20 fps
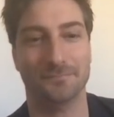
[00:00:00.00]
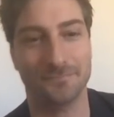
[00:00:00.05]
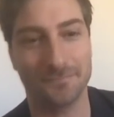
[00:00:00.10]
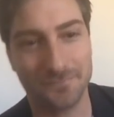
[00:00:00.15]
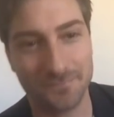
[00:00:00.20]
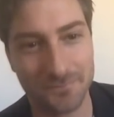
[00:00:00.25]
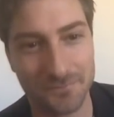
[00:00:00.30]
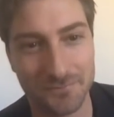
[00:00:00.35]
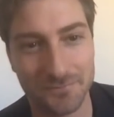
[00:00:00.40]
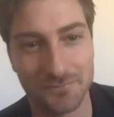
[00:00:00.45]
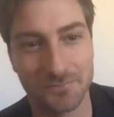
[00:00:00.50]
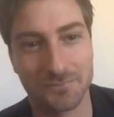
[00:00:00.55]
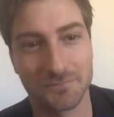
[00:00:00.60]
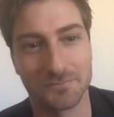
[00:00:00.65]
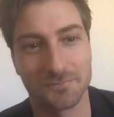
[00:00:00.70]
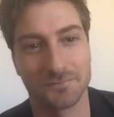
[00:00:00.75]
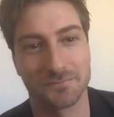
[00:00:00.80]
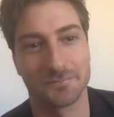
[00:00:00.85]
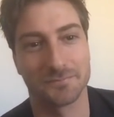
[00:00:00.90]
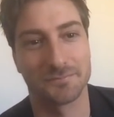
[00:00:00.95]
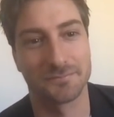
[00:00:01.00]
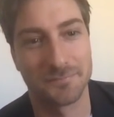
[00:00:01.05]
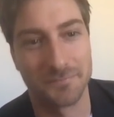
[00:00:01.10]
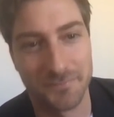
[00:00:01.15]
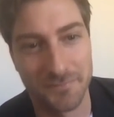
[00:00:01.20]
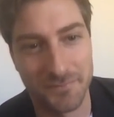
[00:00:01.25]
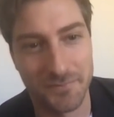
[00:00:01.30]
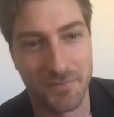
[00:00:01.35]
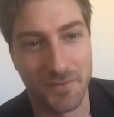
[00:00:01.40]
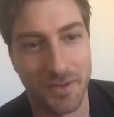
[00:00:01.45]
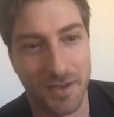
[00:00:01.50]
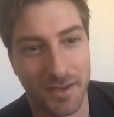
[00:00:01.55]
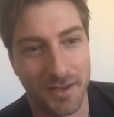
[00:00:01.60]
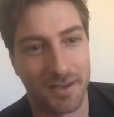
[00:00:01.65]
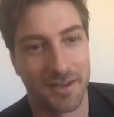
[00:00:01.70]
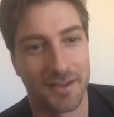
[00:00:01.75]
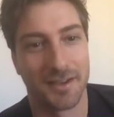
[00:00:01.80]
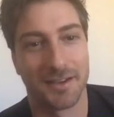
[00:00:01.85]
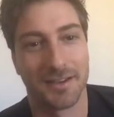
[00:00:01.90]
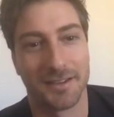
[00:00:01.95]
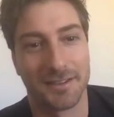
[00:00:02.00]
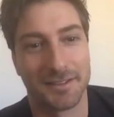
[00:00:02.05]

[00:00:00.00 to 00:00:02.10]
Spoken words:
My goodness. What a day.